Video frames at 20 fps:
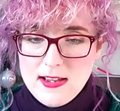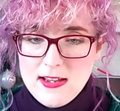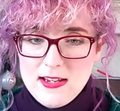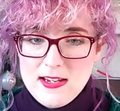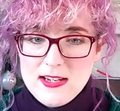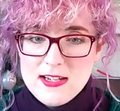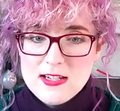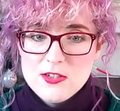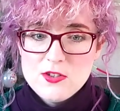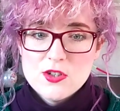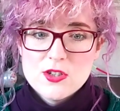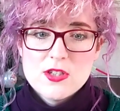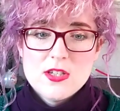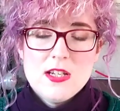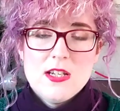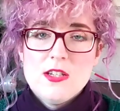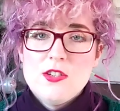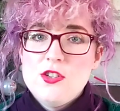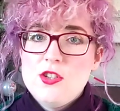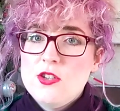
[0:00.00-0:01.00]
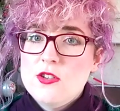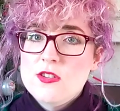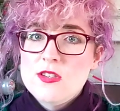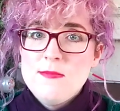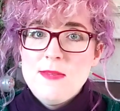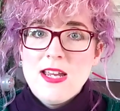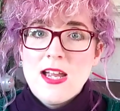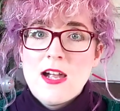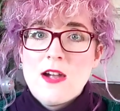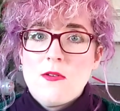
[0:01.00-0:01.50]
it just it chills
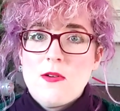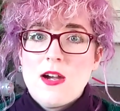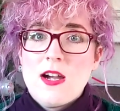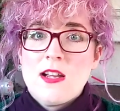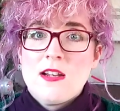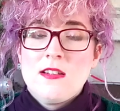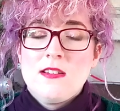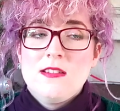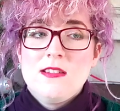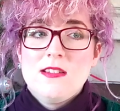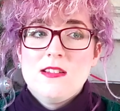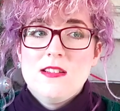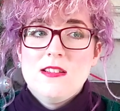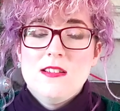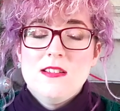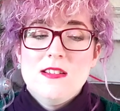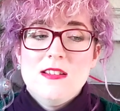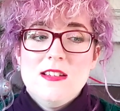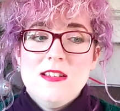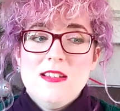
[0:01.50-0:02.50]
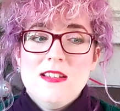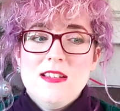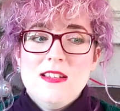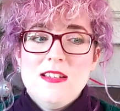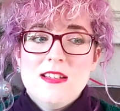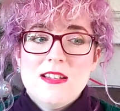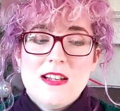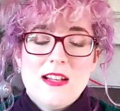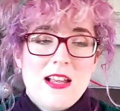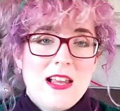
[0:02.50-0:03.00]
me out. And
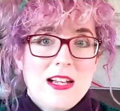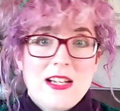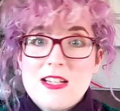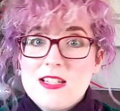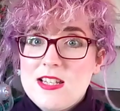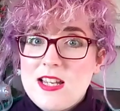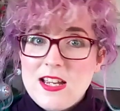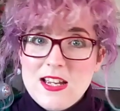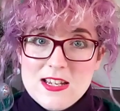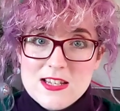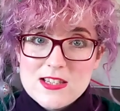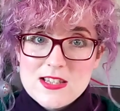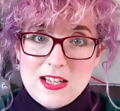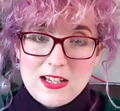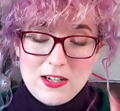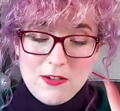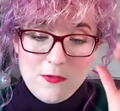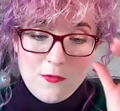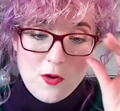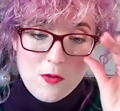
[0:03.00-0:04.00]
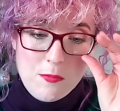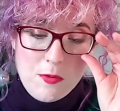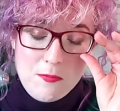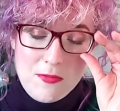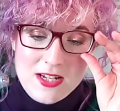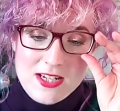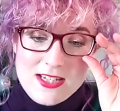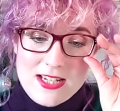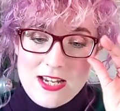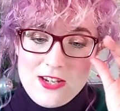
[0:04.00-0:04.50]
like I say, it's like a form of
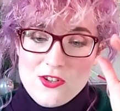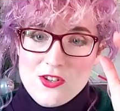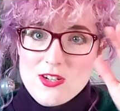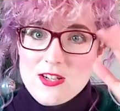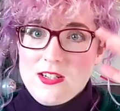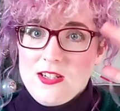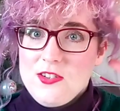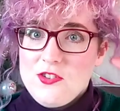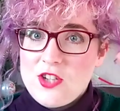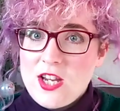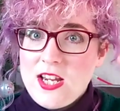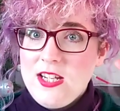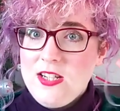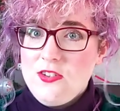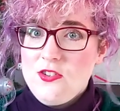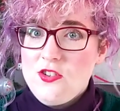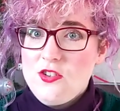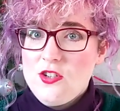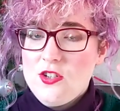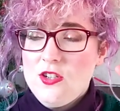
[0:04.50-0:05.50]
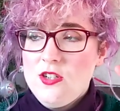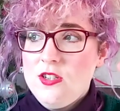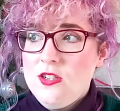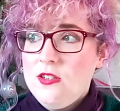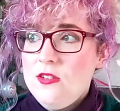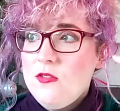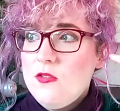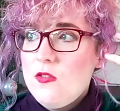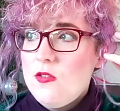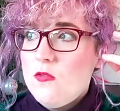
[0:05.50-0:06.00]
meditation, and it changed
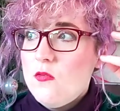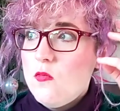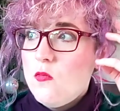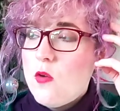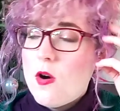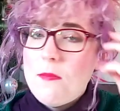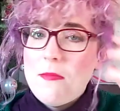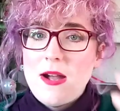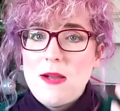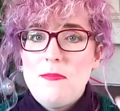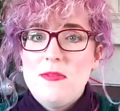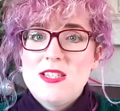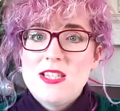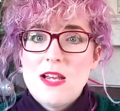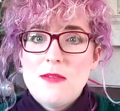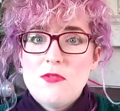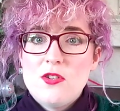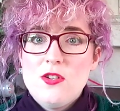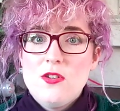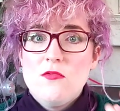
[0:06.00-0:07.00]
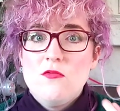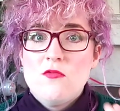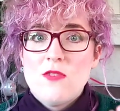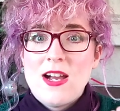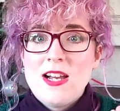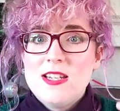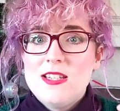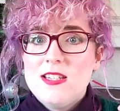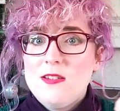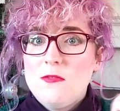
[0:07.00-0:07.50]
what my perception of
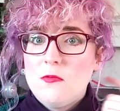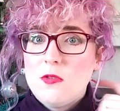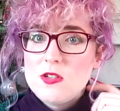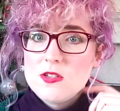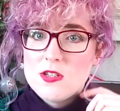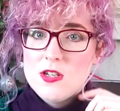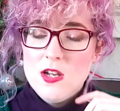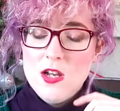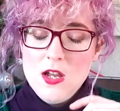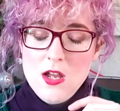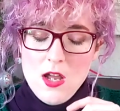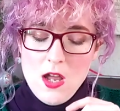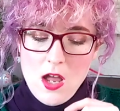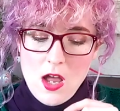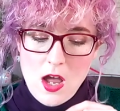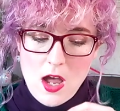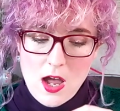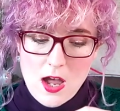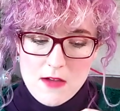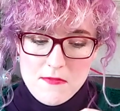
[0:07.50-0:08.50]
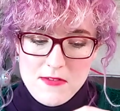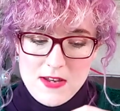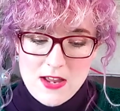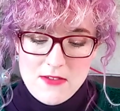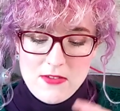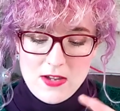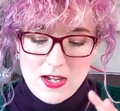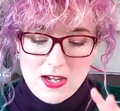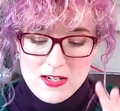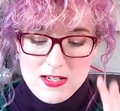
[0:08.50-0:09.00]
writing was. I've
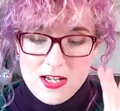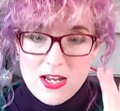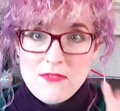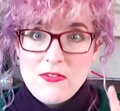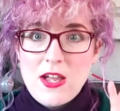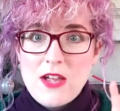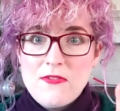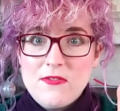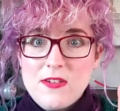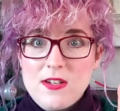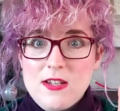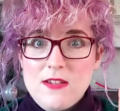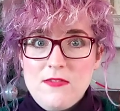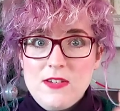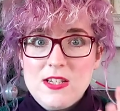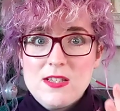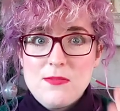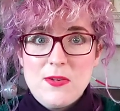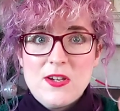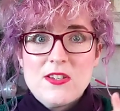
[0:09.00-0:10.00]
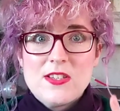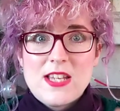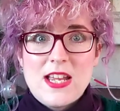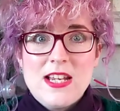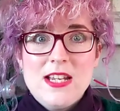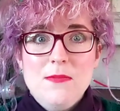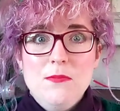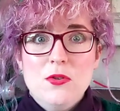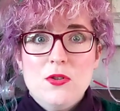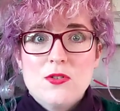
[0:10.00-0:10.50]
never, I never ever have experienced
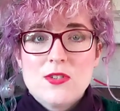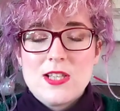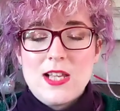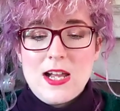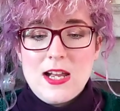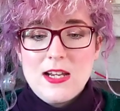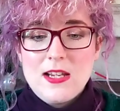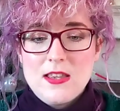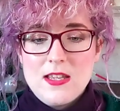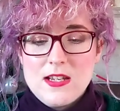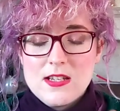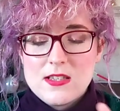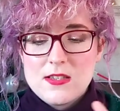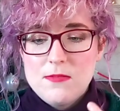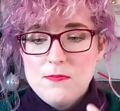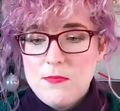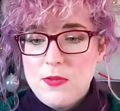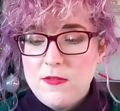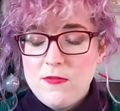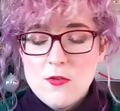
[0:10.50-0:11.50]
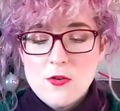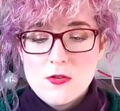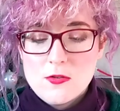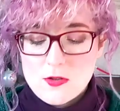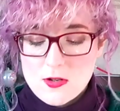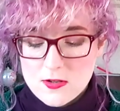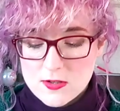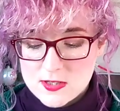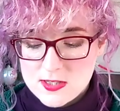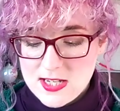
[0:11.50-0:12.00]
any books like this before
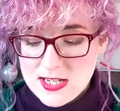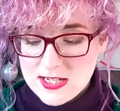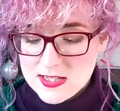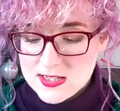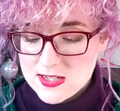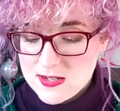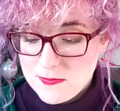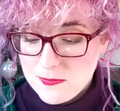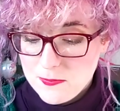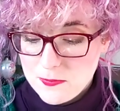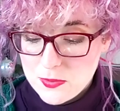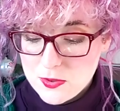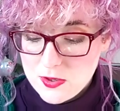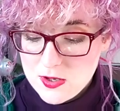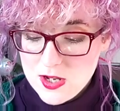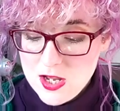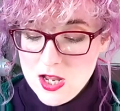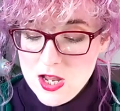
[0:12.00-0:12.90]
or since, but